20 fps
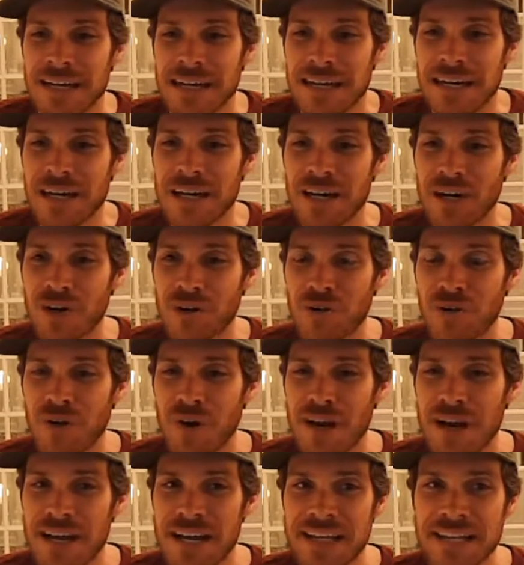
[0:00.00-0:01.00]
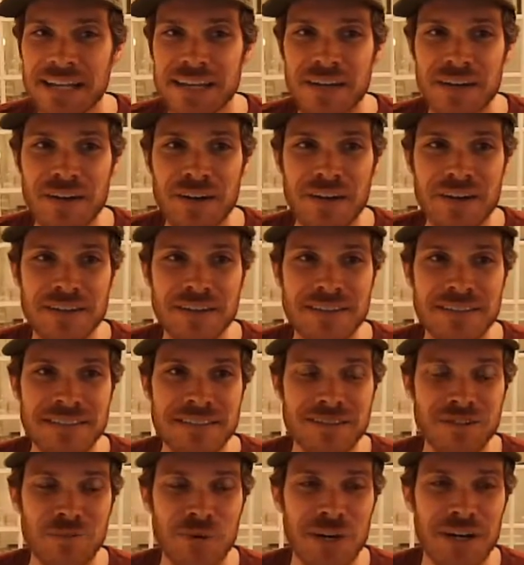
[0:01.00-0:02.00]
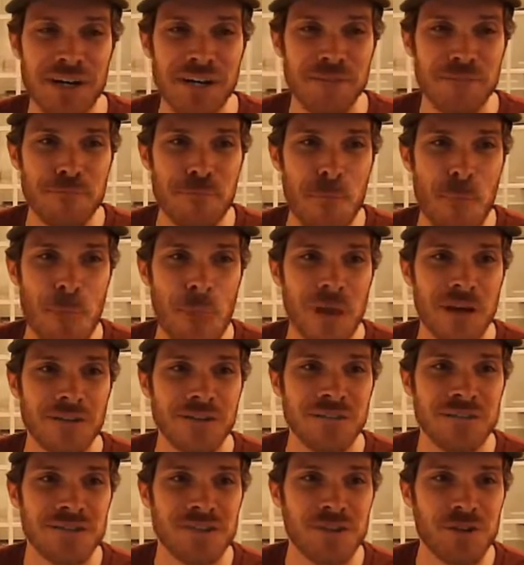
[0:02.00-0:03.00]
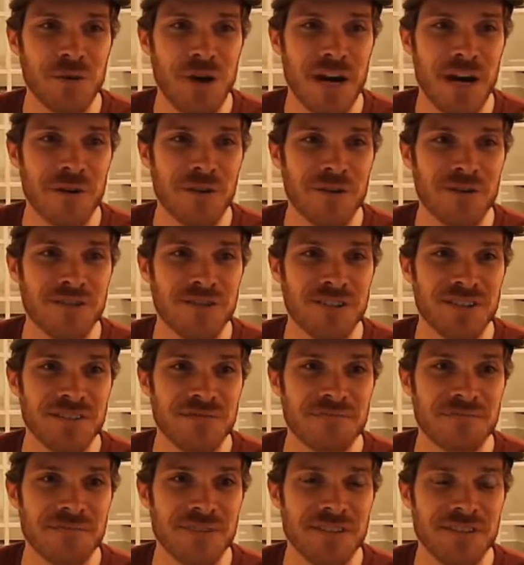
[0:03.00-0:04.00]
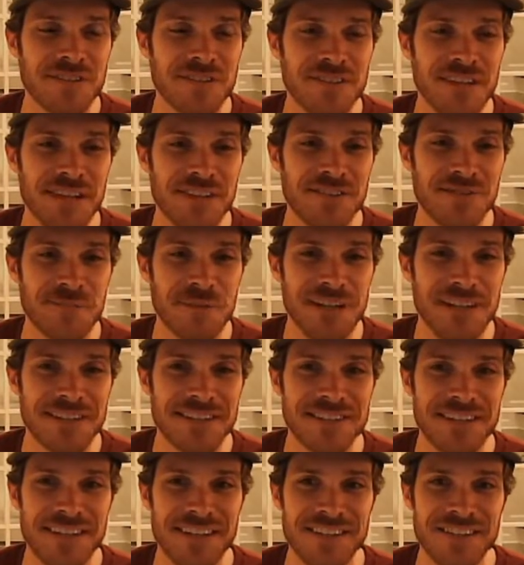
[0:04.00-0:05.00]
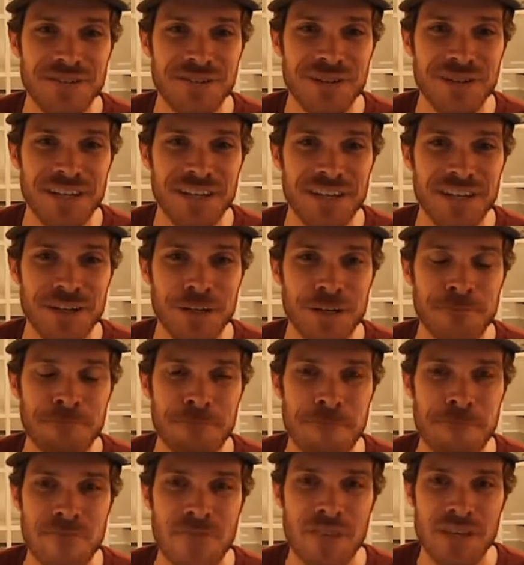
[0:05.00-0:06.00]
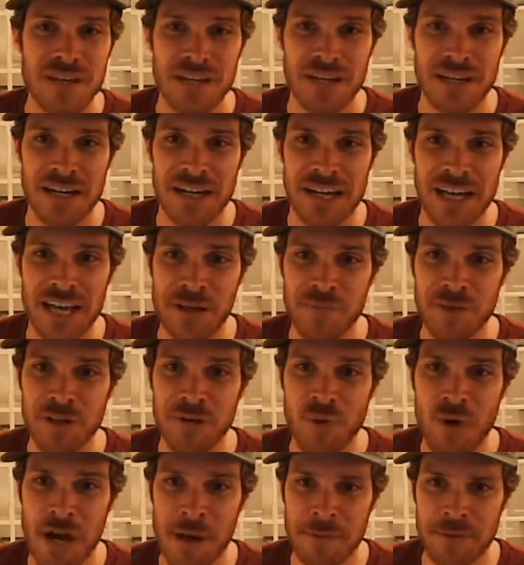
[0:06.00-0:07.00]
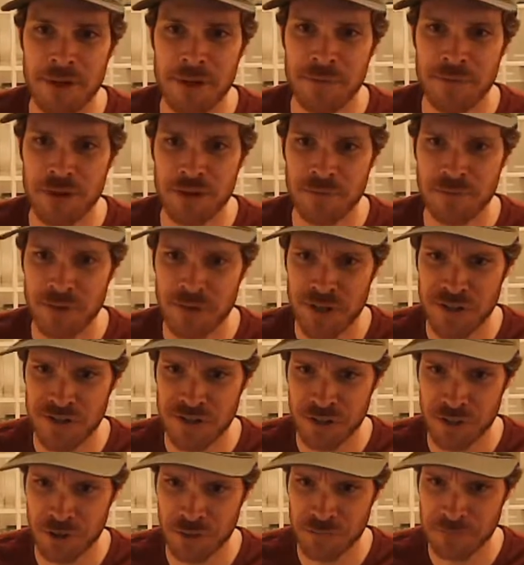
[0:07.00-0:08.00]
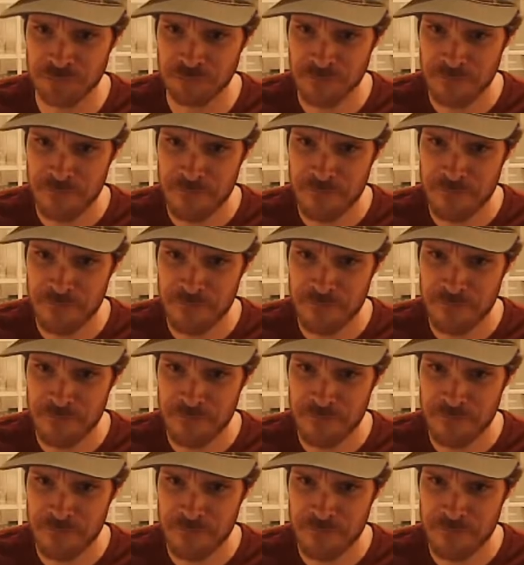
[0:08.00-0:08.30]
All right, y'all. Well, 2 hours and 6 minutes into it here. I am going to wrap it up here pretty soon.